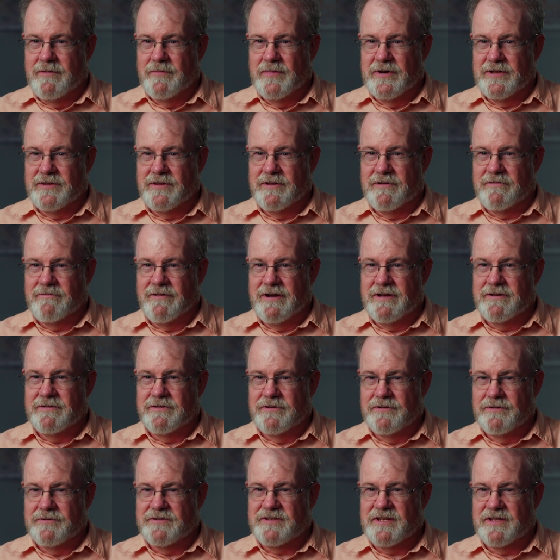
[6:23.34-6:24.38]
But the great
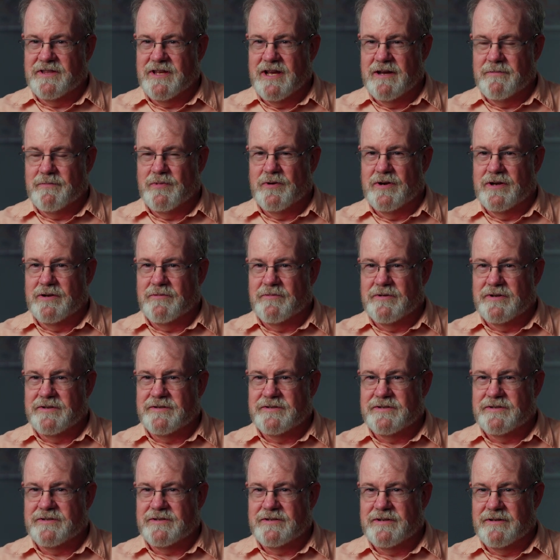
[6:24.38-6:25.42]
news at that point
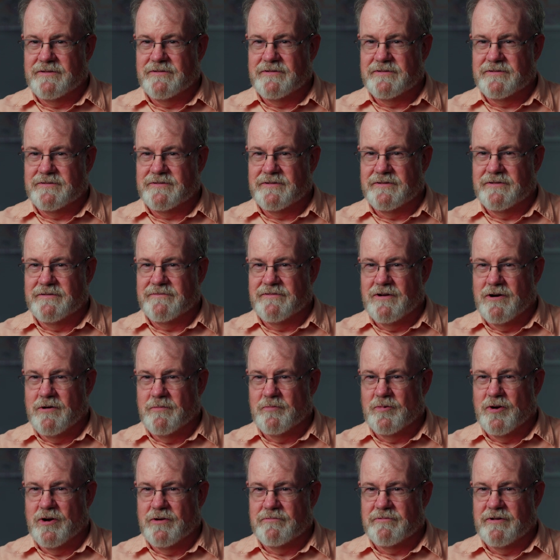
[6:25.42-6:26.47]
was there were sort of
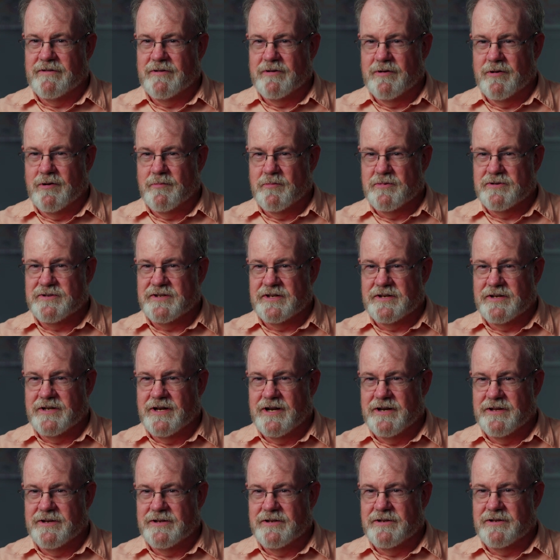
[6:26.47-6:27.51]
homegrown reformers in
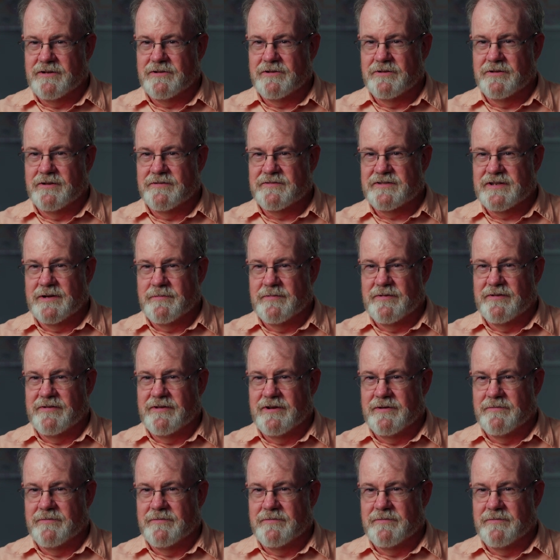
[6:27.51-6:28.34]
Ghana, including some of